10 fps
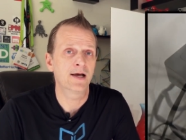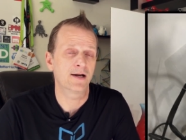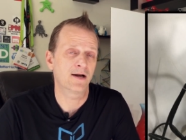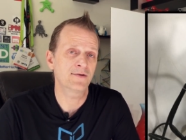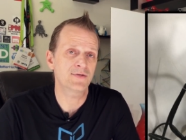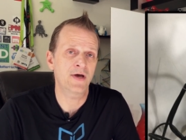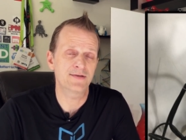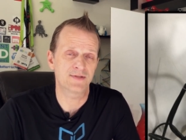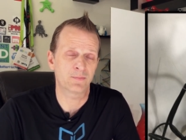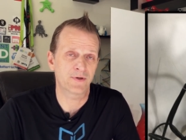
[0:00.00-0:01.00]
And it also
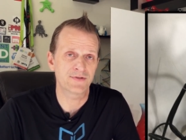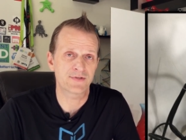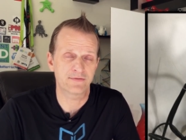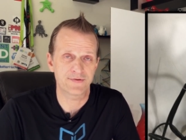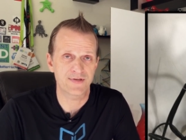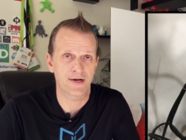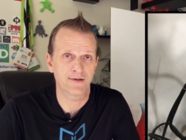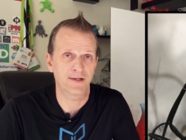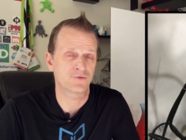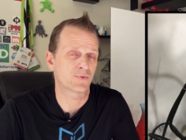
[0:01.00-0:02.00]
has the print surface on
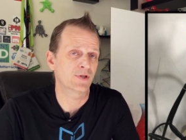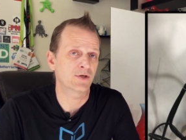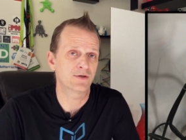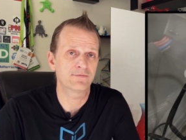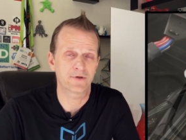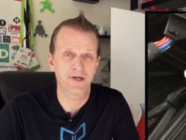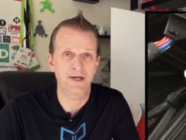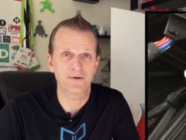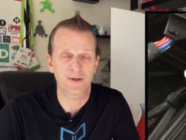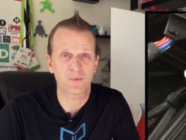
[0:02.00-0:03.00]
it that's really good for
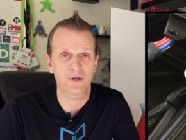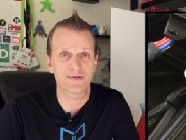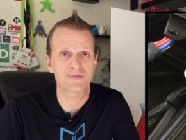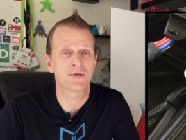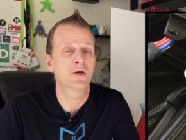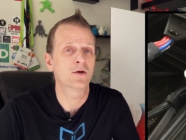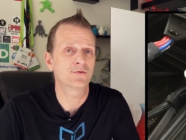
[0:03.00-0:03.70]
adhering prints.